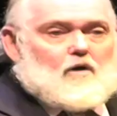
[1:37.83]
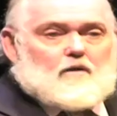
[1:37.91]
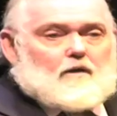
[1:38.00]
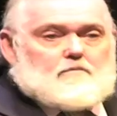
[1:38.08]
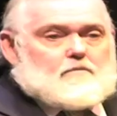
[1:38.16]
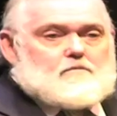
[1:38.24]

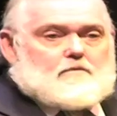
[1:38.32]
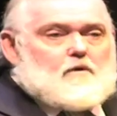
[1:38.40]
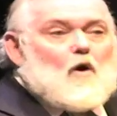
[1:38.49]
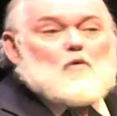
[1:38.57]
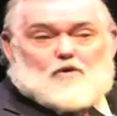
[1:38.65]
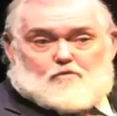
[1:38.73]
Brochu also
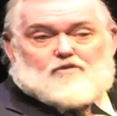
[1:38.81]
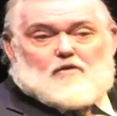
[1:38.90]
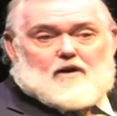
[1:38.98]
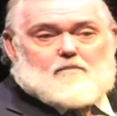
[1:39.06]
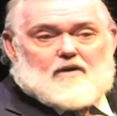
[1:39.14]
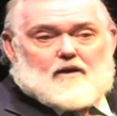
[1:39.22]
happened to
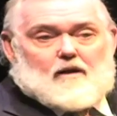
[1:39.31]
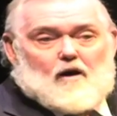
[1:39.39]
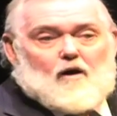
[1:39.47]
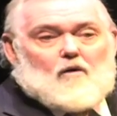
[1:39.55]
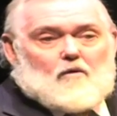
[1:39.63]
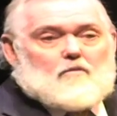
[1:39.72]
know the
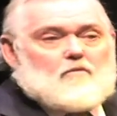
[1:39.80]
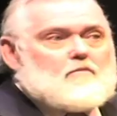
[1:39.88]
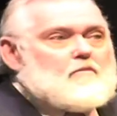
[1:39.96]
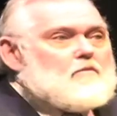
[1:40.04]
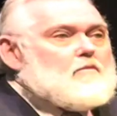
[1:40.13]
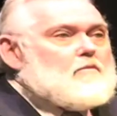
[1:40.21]
famous
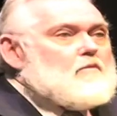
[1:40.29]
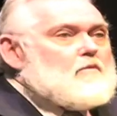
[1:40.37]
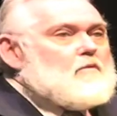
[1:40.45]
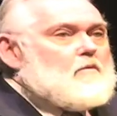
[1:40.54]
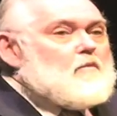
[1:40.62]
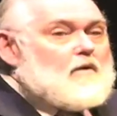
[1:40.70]
Lucille
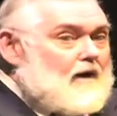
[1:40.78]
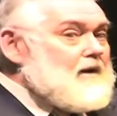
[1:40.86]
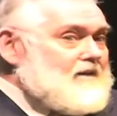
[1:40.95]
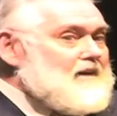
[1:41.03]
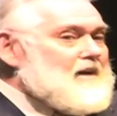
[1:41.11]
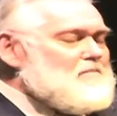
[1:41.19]
Ball, the
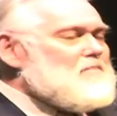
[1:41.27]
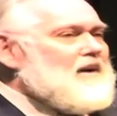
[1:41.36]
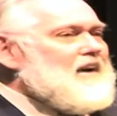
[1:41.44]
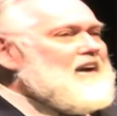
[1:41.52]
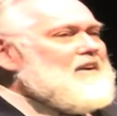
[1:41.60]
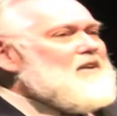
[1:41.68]
star of the
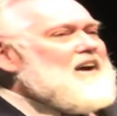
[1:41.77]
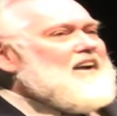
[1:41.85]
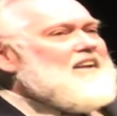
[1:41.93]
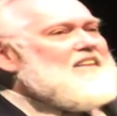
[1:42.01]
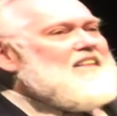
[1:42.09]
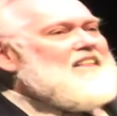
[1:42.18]
show
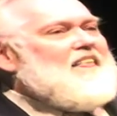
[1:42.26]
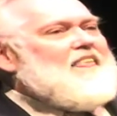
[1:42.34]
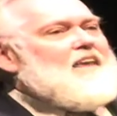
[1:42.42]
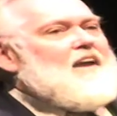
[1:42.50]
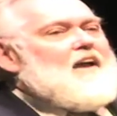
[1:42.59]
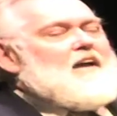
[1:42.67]
I Love
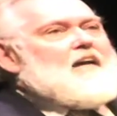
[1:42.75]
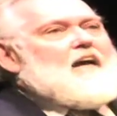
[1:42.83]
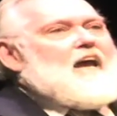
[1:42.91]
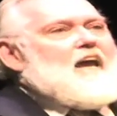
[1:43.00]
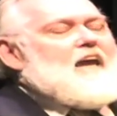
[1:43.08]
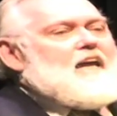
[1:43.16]
Lucy,
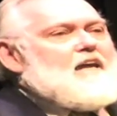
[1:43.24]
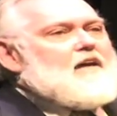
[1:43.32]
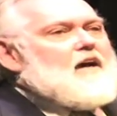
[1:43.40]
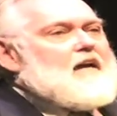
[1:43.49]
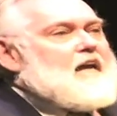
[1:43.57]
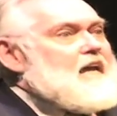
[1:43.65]
to which he
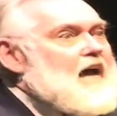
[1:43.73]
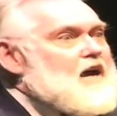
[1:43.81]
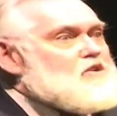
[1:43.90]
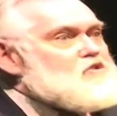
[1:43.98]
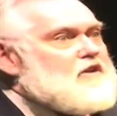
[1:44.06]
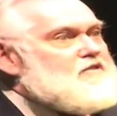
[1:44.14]
wrote a
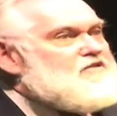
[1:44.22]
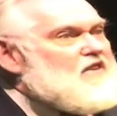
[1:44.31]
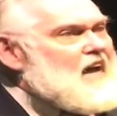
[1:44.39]
biography